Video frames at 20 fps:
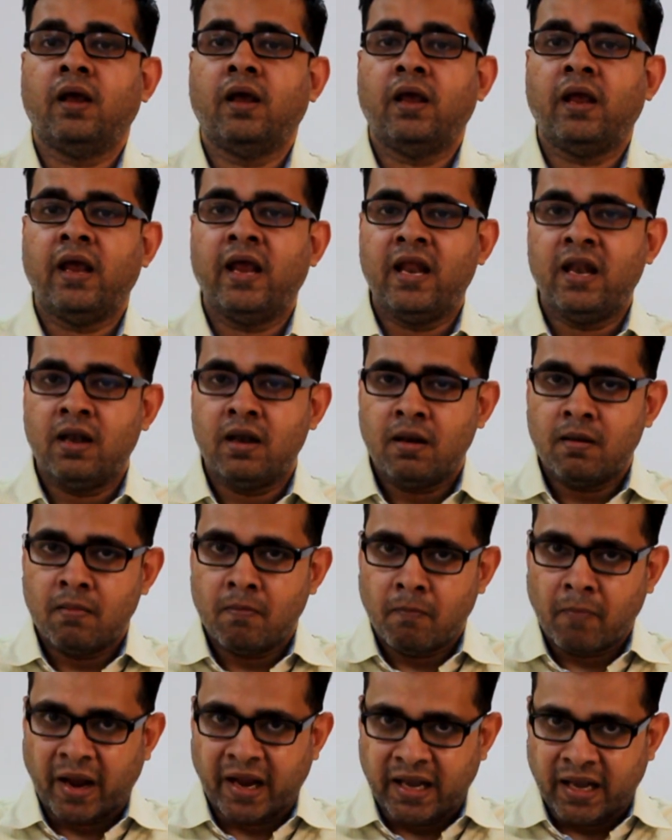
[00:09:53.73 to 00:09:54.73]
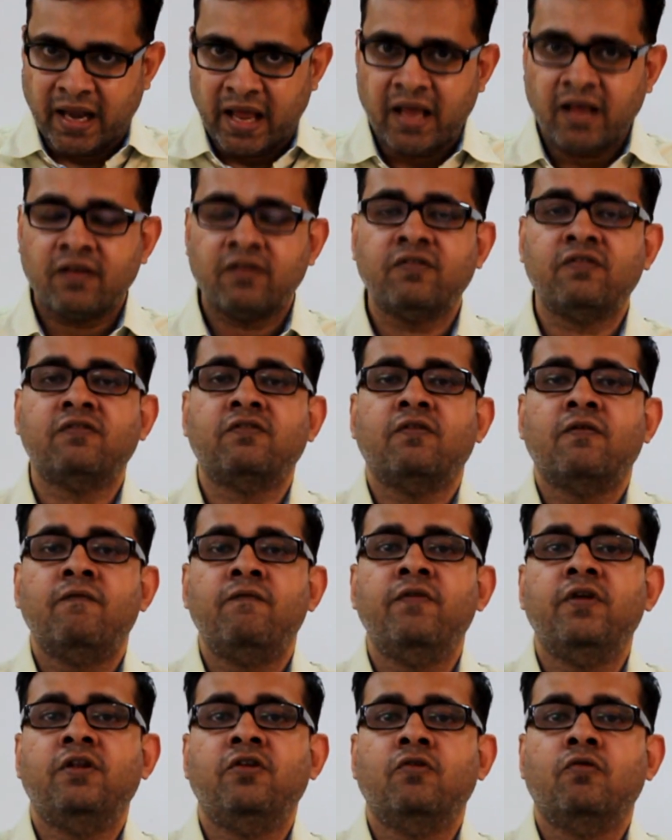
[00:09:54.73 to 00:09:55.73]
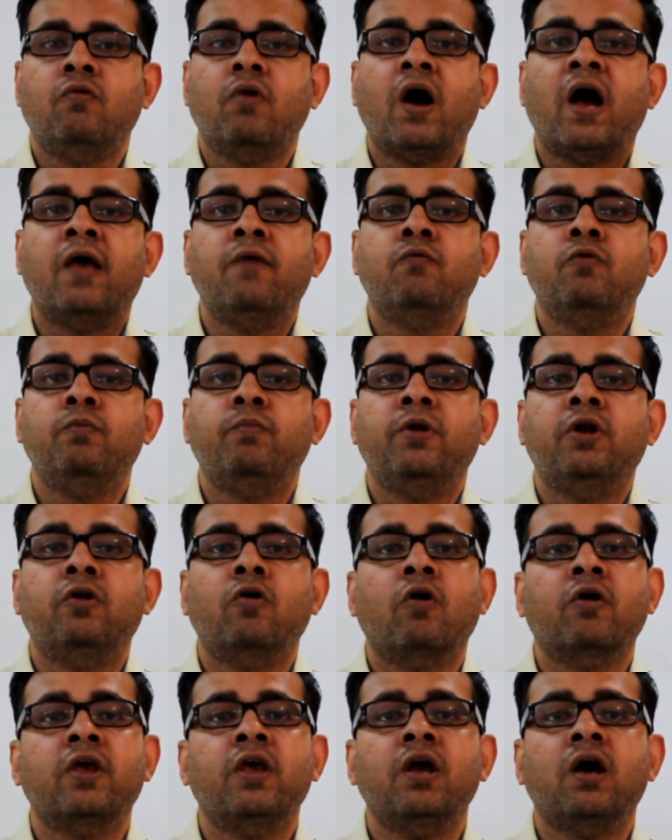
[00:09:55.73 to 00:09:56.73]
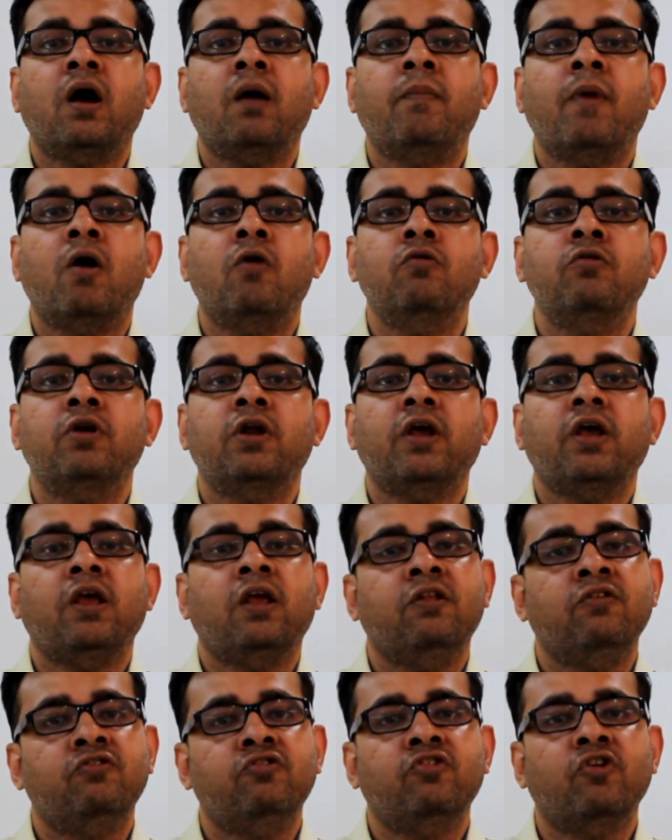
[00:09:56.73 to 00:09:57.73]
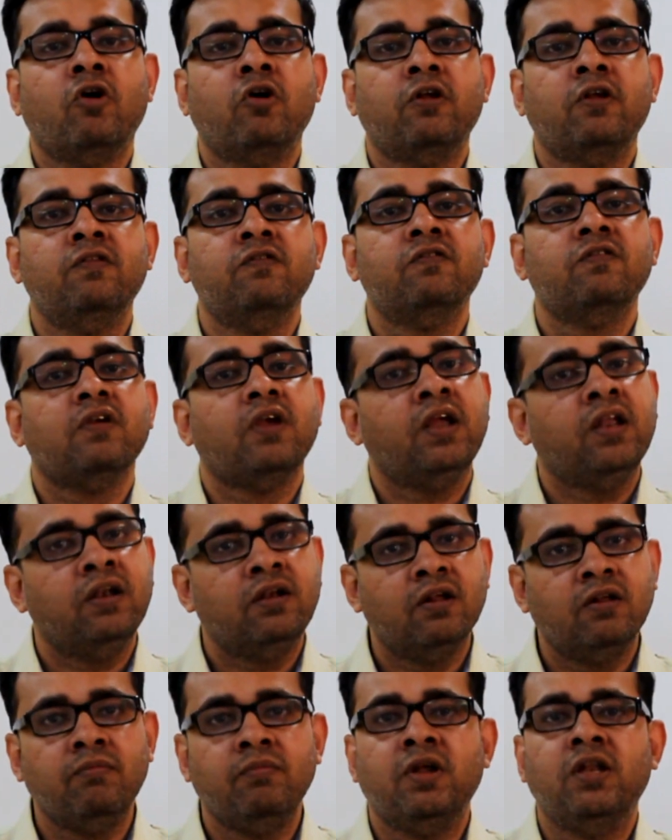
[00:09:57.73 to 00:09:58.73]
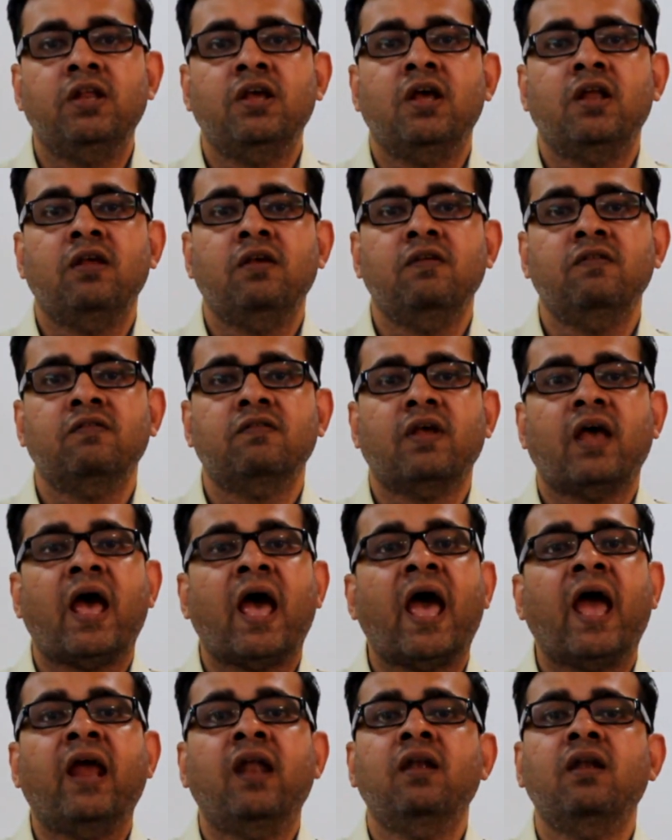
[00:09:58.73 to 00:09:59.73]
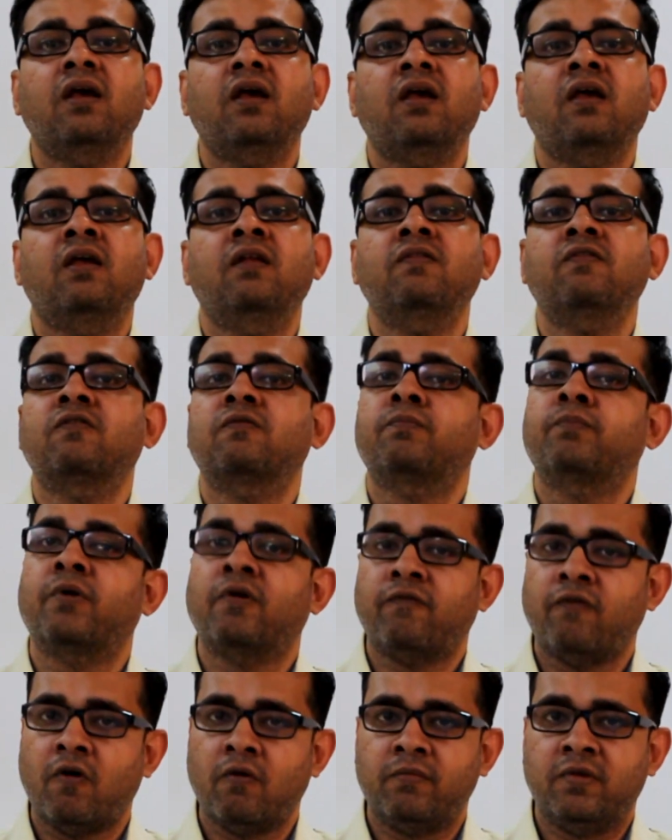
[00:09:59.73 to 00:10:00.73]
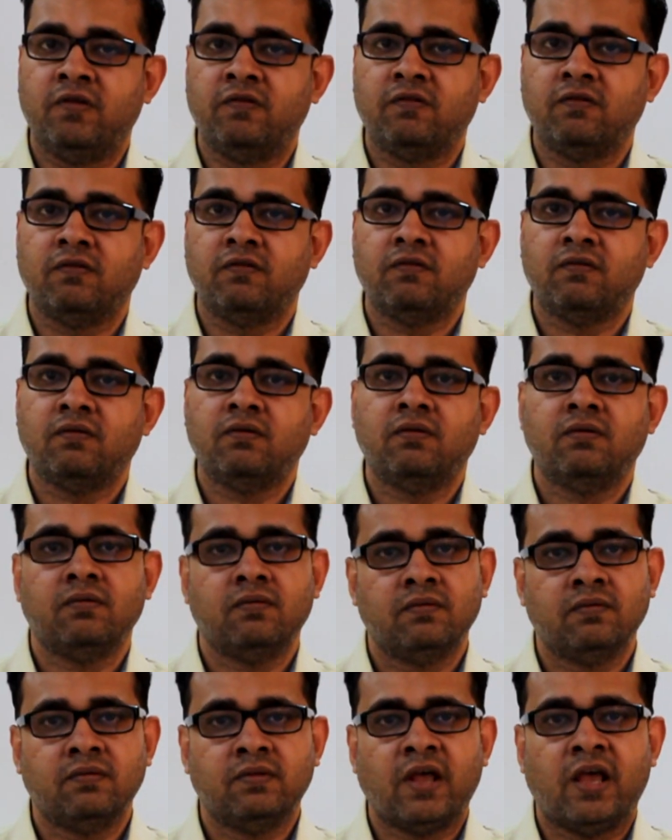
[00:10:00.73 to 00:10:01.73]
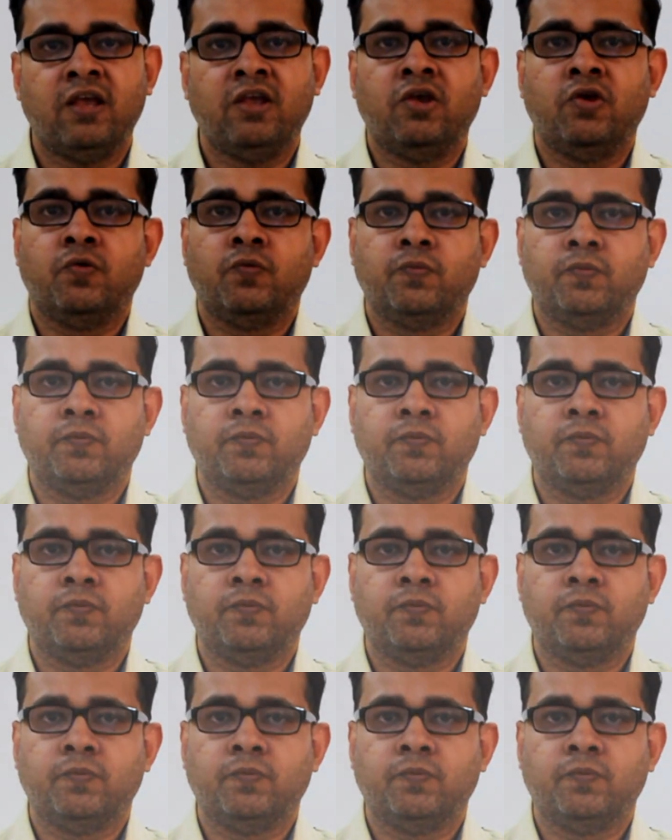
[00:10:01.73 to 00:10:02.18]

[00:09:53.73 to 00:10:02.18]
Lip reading: In my next video, I would be talking about insurance intermediaries and its performances. Thank you.